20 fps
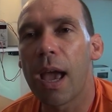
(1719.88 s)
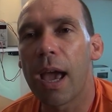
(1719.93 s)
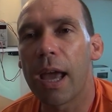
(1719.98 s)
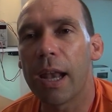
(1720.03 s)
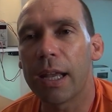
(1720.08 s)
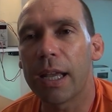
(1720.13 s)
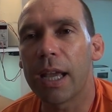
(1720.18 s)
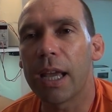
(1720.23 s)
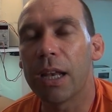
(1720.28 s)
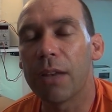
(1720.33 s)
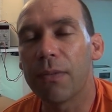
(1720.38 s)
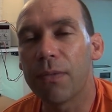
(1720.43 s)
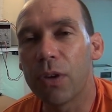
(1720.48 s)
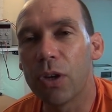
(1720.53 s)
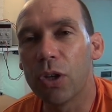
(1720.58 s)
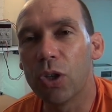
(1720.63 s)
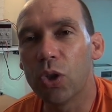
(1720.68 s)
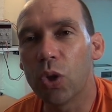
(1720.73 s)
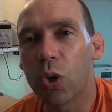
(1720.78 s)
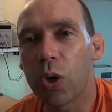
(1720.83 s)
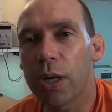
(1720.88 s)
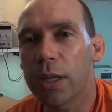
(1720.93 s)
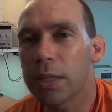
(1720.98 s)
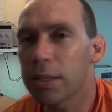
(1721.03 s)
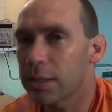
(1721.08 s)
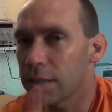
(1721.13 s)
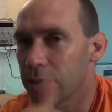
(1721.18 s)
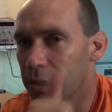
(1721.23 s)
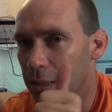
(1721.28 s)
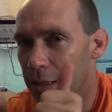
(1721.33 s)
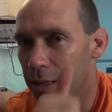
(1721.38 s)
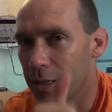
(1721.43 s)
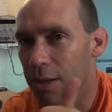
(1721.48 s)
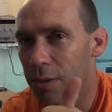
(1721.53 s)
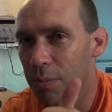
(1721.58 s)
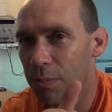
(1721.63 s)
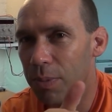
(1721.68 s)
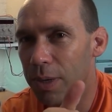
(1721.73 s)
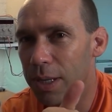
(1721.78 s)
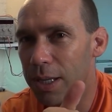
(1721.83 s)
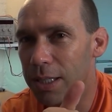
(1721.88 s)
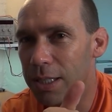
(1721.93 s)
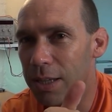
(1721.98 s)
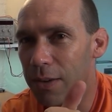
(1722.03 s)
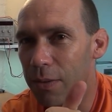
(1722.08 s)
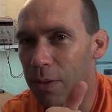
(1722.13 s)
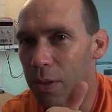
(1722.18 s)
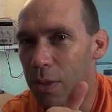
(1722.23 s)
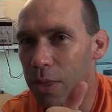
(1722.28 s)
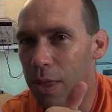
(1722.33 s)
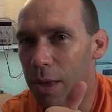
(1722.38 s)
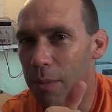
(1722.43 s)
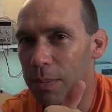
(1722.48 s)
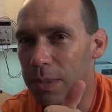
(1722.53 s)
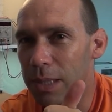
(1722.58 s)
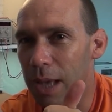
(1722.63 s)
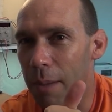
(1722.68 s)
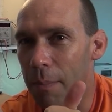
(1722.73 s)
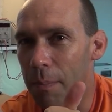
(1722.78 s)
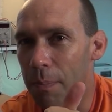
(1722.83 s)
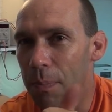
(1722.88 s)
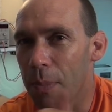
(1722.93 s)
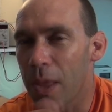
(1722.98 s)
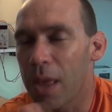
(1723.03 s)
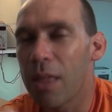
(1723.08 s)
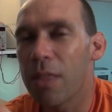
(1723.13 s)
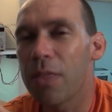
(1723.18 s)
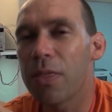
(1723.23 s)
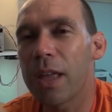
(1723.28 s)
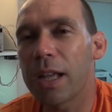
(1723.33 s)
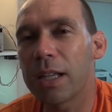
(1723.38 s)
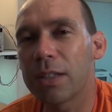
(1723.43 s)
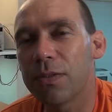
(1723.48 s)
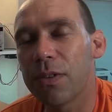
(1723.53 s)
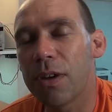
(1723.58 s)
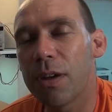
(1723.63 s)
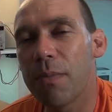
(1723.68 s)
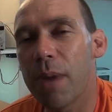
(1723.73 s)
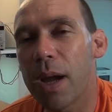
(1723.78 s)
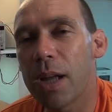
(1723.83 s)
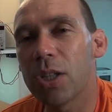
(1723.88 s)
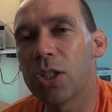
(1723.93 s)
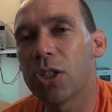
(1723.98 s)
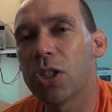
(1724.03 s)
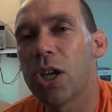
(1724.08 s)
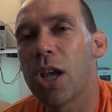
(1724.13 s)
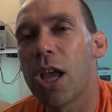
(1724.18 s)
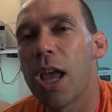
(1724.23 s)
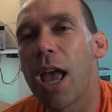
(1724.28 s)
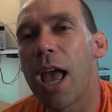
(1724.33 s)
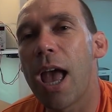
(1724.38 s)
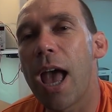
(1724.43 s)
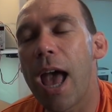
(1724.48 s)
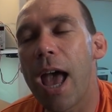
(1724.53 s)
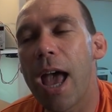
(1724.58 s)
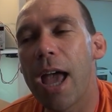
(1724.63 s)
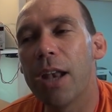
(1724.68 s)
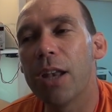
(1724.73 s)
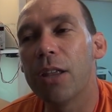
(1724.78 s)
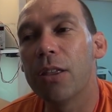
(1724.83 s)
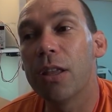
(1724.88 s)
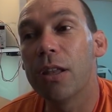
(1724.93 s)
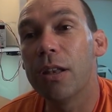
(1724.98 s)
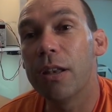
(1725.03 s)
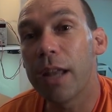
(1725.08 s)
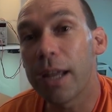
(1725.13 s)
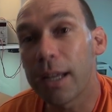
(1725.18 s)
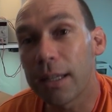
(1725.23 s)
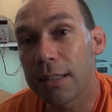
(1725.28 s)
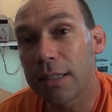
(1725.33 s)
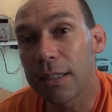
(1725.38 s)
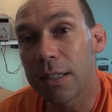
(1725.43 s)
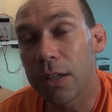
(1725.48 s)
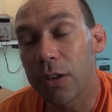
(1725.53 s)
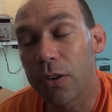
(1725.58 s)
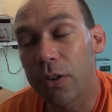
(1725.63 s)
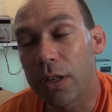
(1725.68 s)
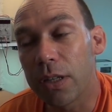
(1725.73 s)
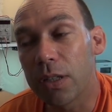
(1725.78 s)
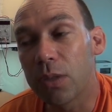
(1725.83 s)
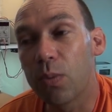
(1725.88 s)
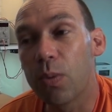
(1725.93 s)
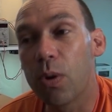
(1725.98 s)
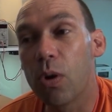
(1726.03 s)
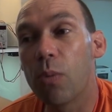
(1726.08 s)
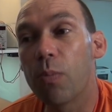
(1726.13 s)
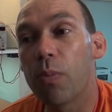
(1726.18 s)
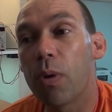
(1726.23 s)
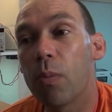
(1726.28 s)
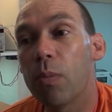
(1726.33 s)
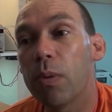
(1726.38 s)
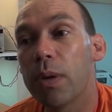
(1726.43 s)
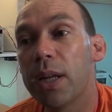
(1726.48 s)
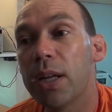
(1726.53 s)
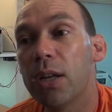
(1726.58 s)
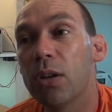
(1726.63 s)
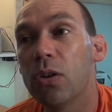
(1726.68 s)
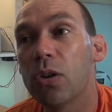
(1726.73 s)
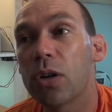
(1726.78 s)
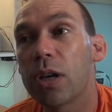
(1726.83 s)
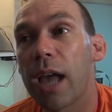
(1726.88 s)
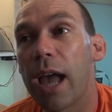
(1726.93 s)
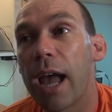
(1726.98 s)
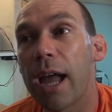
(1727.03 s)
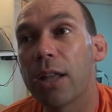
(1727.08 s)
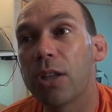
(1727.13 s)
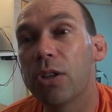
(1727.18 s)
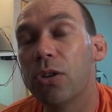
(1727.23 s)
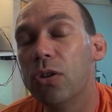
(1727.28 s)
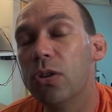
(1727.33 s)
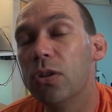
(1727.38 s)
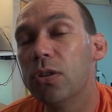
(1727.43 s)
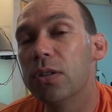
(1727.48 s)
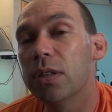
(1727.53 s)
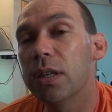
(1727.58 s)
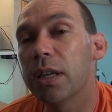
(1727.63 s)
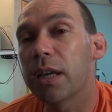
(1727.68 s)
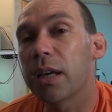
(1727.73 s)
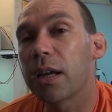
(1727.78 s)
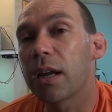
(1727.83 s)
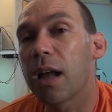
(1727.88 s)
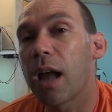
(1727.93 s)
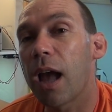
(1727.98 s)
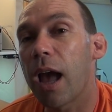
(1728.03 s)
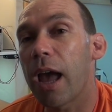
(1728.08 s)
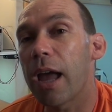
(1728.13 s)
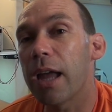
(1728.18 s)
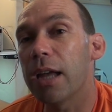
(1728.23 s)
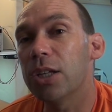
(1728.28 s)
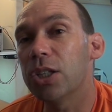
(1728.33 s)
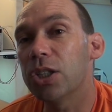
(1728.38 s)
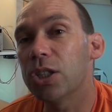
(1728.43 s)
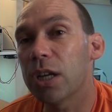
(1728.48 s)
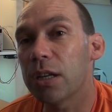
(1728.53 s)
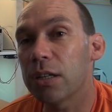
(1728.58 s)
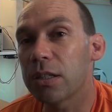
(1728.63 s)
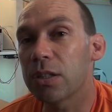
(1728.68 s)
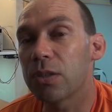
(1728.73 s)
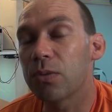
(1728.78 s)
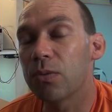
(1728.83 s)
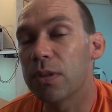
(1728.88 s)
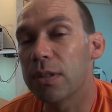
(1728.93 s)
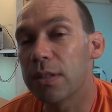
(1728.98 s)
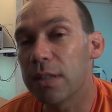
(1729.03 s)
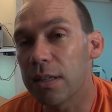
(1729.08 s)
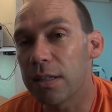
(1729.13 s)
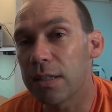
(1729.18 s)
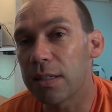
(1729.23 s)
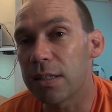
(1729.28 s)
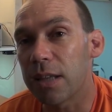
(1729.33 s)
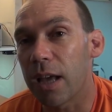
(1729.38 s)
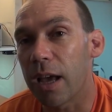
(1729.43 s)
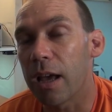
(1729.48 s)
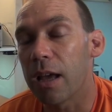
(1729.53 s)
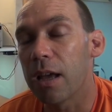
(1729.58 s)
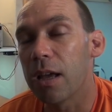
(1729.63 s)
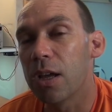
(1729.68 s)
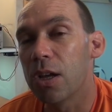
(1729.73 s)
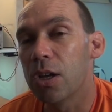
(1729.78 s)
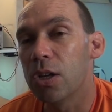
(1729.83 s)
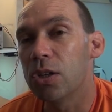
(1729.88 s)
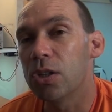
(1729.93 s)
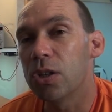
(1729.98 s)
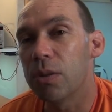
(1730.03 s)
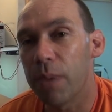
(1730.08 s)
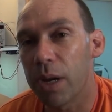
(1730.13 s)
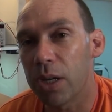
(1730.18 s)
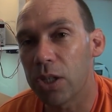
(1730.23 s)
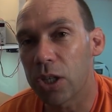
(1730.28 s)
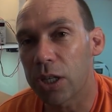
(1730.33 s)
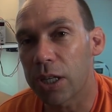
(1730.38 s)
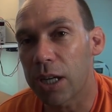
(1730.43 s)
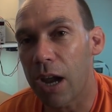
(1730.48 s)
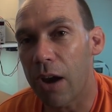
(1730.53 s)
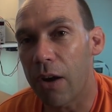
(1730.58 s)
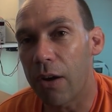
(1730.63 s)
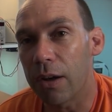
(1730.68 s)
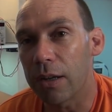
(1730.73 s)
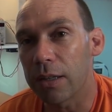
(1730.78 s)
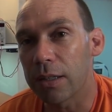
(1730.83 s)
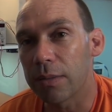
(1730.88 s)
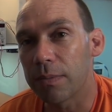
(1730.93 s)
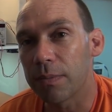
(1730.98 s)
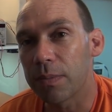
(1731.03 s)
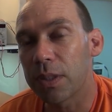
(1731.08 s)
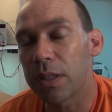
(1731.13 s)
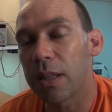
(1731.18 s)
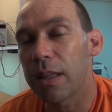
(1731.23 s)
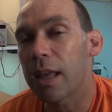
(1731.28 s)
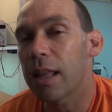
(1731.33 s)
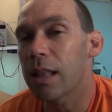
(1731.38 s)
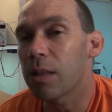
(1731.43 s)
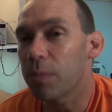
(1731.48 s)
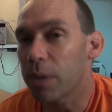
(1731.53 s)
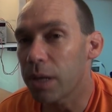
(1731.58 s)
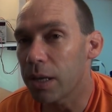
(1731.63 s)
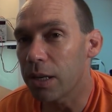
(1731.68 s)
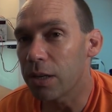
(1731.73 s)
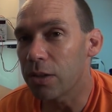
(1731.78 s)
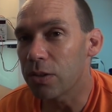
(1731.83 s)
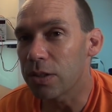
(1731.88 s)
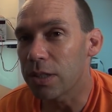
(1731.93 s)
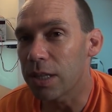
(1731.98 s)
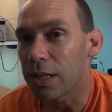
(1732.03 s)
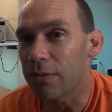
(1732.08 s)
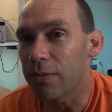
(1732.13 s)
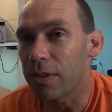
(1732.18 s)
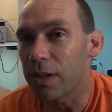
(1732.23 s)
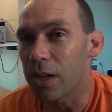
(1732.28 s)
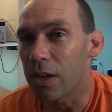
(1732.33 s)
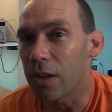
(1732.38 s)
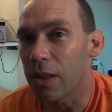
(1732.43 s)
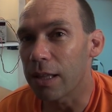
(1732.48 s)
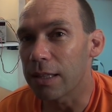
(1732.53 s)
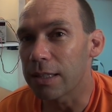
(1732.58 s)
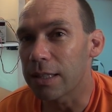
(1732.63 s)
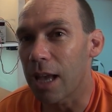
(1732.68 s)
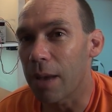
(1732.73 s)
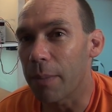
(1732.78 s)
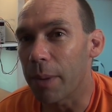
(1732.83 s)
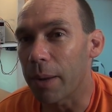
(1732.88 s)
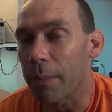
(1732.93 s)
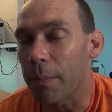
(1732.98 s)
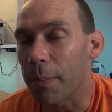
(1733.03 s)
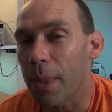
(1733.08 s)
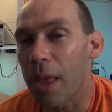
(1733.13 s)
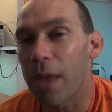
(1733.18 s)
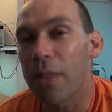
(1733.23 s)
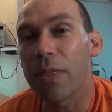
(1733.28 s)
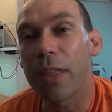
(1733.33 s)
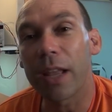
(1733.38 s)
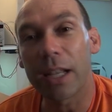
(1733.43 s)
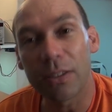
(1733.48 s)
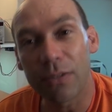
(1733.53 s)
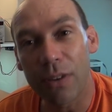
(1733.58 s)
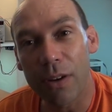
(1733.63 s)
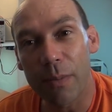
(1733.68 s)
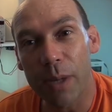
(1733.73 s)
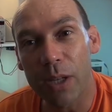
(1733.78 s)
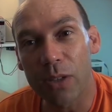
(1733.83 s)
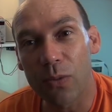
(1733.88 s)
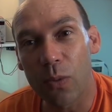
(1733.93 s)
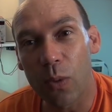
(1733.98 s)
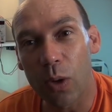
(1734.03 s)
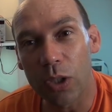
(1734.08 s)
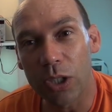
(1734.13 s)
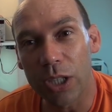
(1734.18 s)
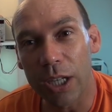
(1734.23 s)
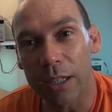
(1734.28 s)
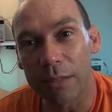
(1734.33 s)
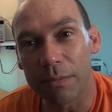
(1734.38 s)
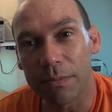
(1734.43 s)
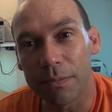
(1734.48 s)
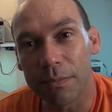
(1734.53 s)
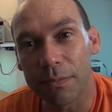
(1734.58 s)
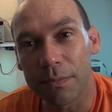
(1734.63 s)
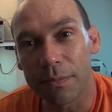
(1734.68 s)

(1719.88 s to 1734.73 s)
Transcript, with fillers: And again if you enjoy it please give it a thumbs up. Thanks very much and in the next series we will probably look at using a shunt resistor to measure current. So that'll be an interesting video that's coming. Thanks very much for watching.